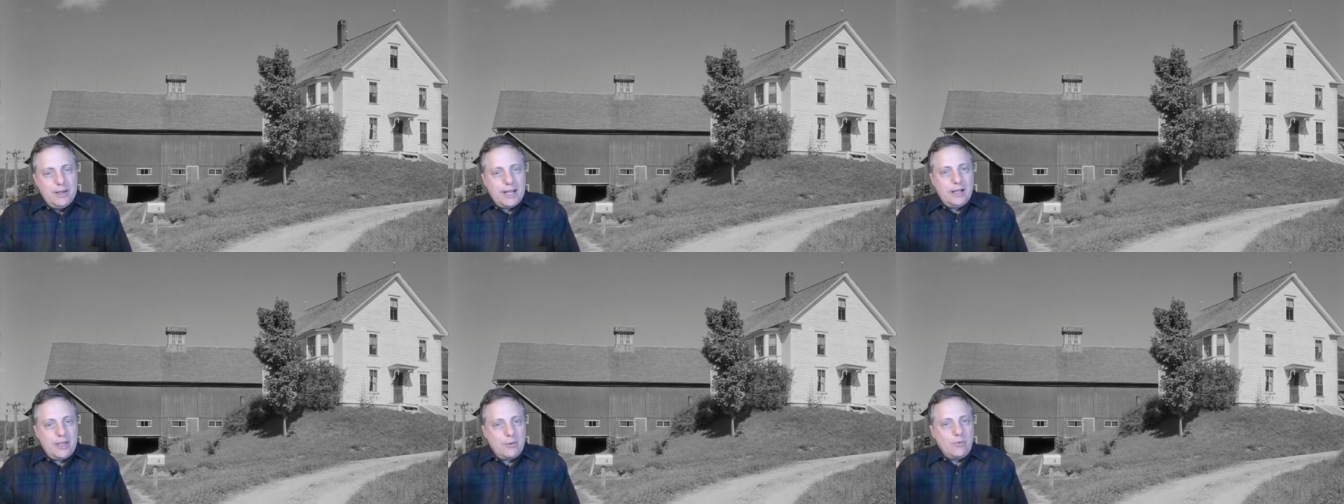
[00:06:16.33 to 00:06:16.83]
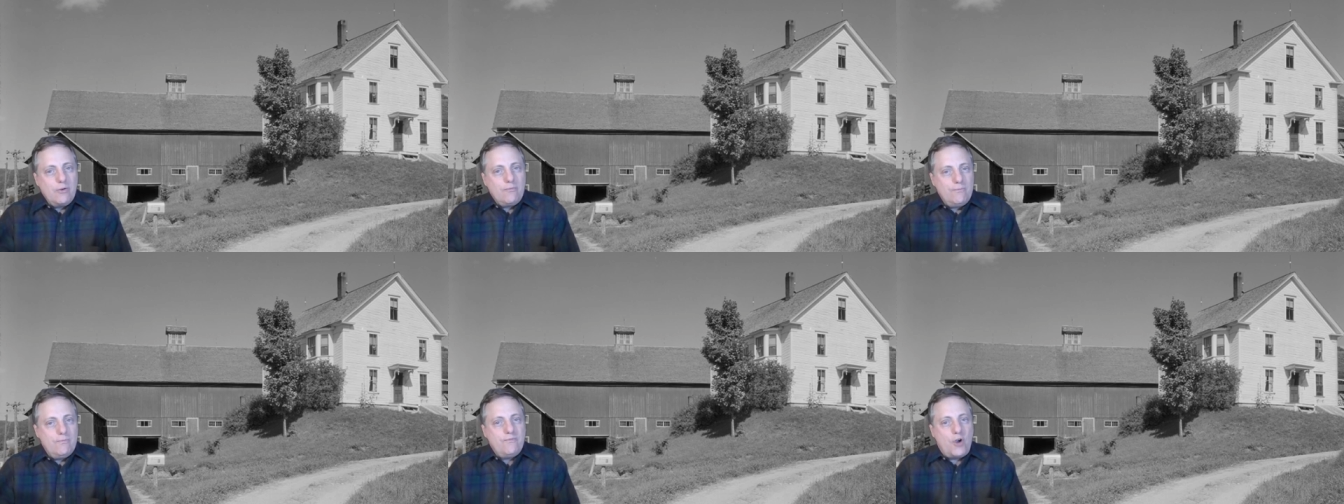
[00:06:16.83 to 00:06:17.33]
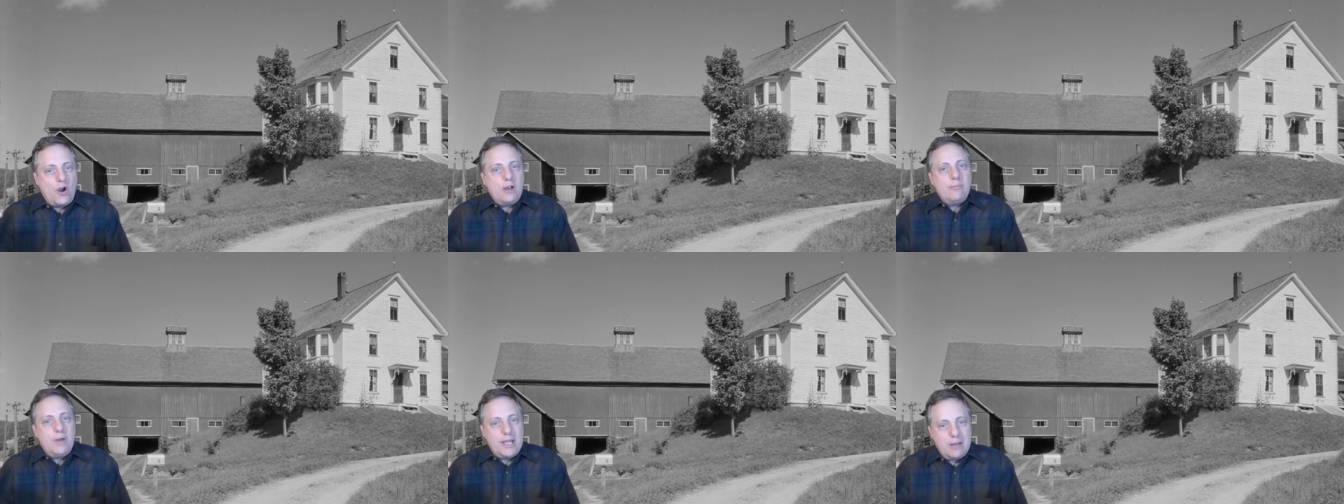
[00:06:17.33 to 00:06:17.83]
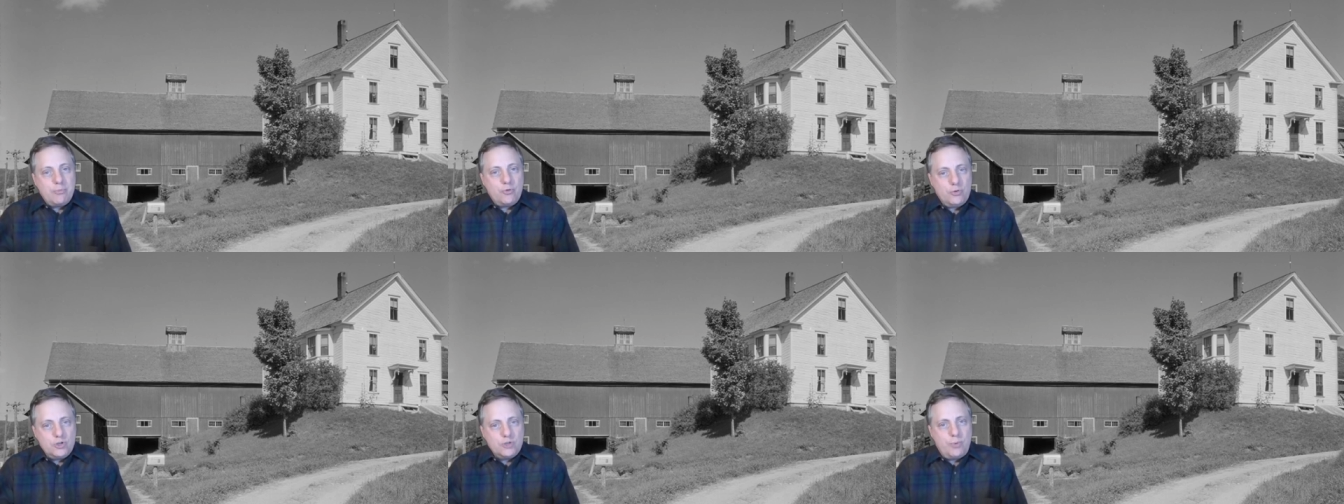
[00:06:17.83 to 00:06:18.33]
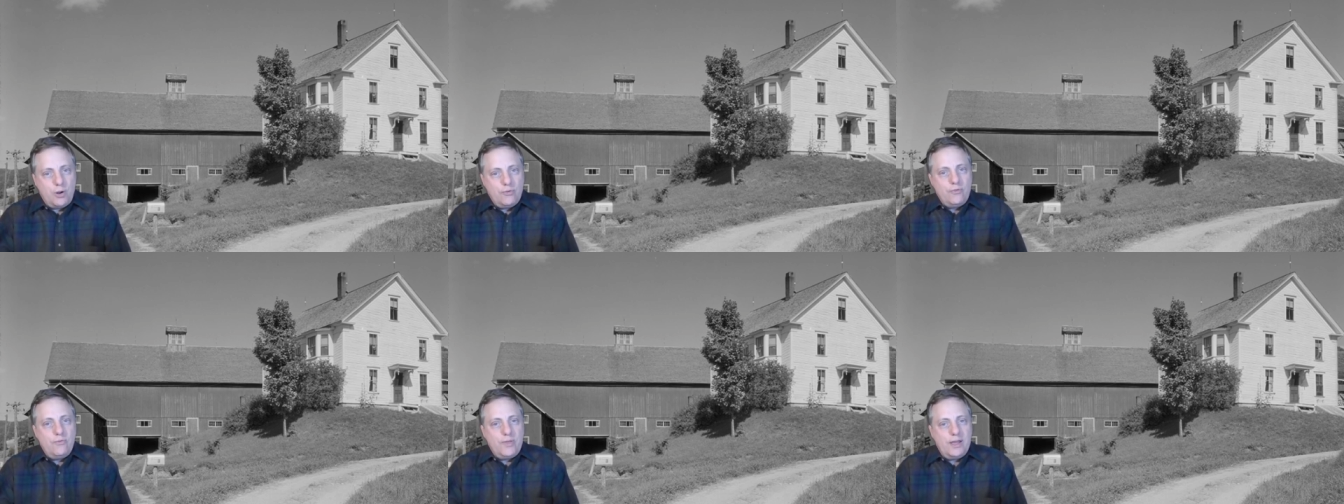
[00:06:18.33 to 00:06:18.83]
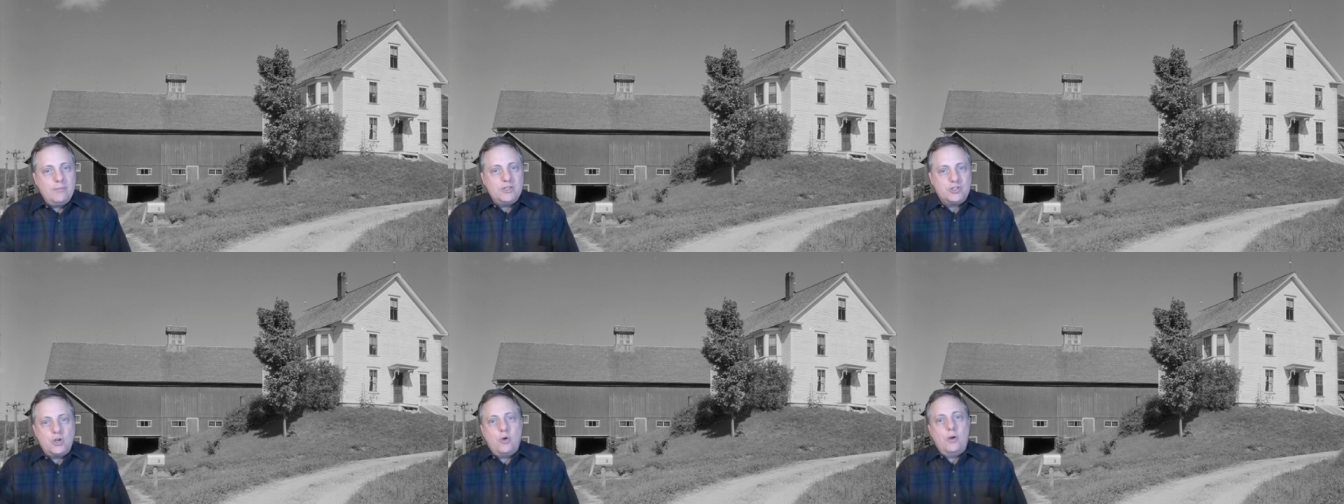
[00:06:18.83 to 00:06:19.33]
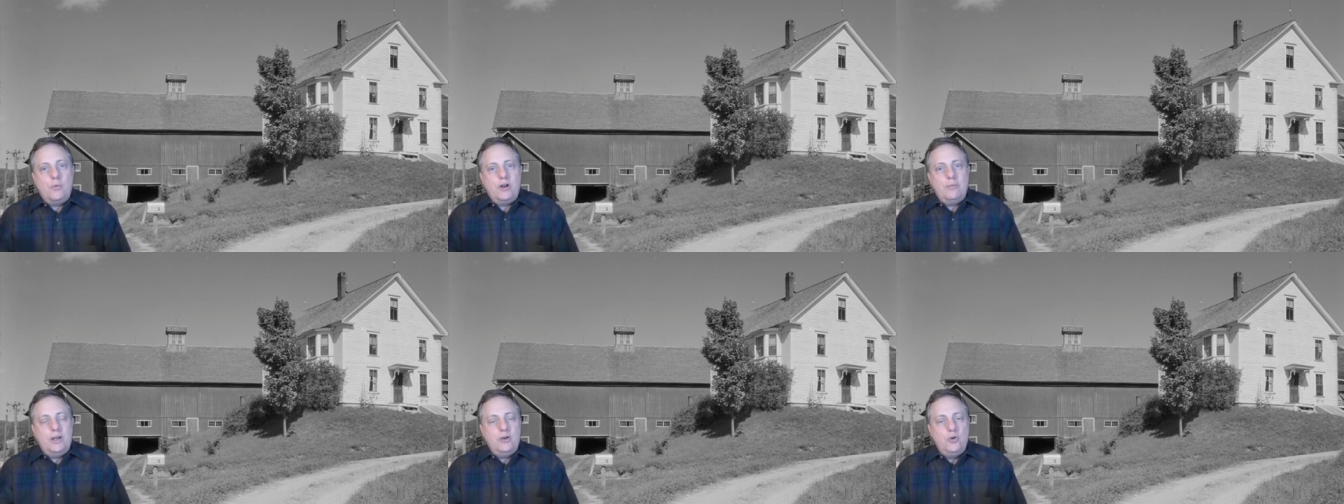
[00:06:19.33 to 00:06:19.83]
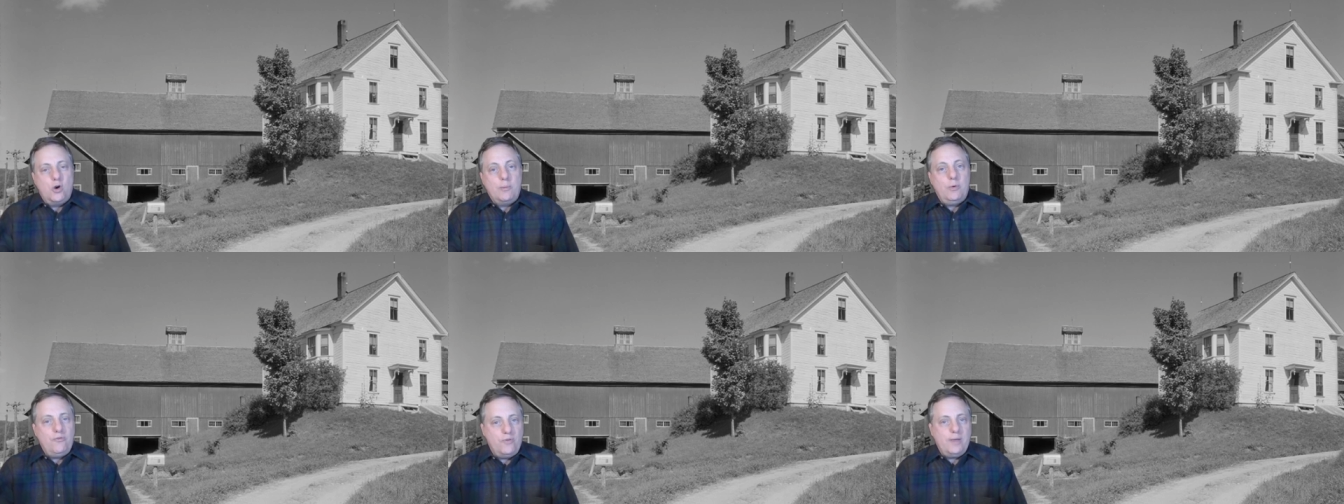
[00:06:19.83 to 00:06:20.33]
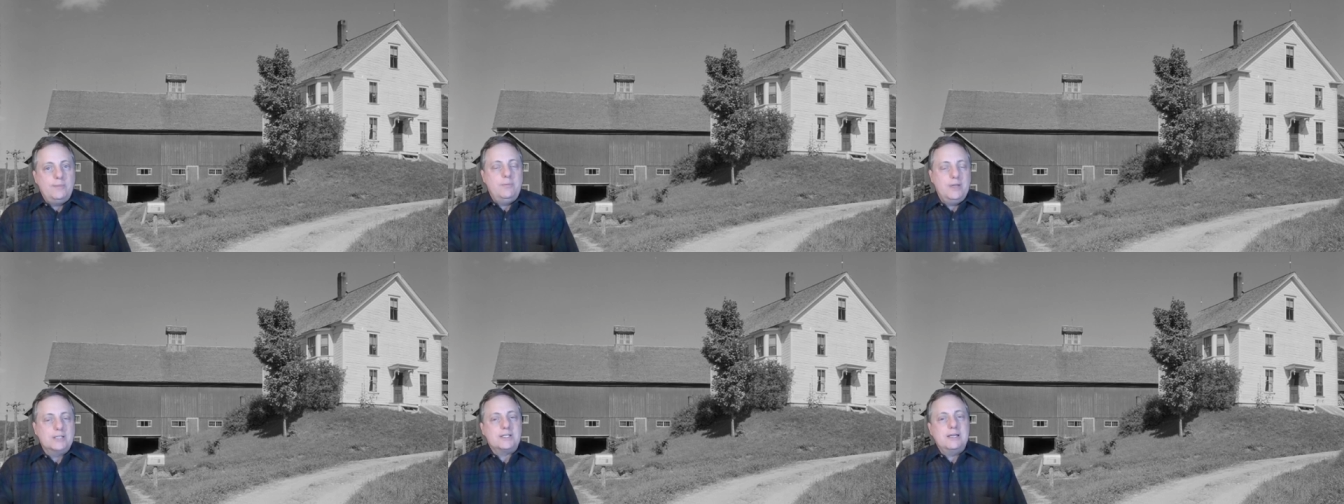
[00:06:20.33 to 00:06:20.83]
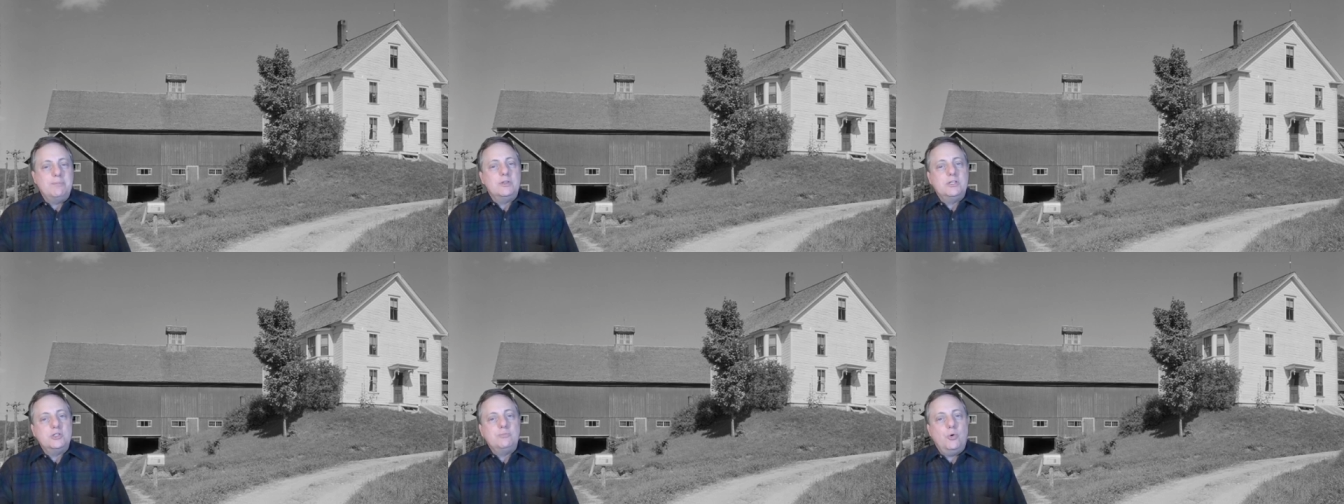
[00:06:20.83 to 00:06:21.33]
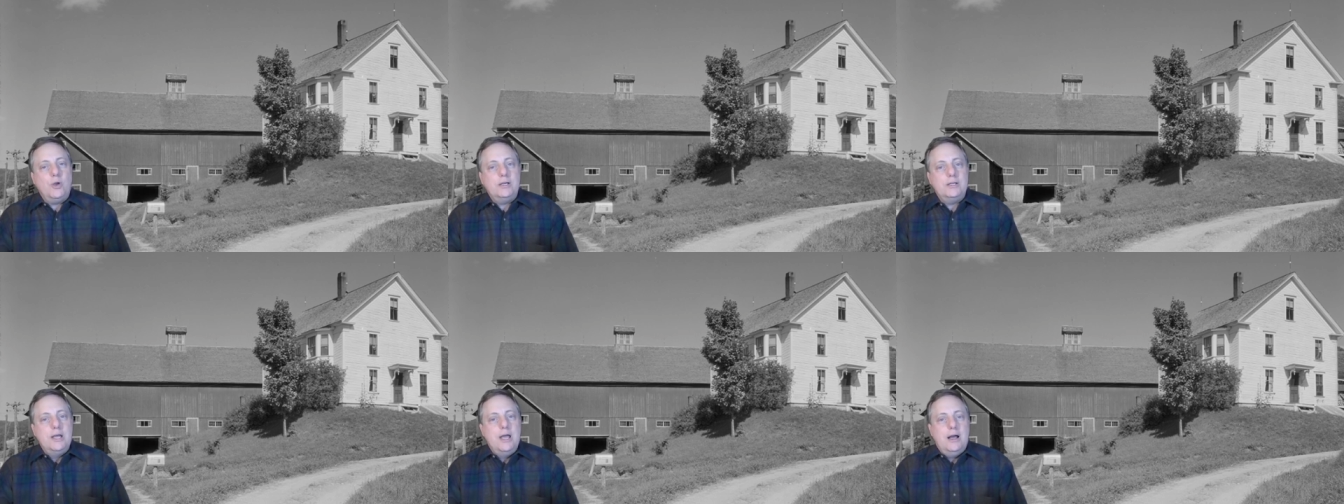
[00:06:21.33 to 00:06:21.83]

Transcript: Now, they were farm laborers, both of them, and so it would have been normal for them to be asleep at this point.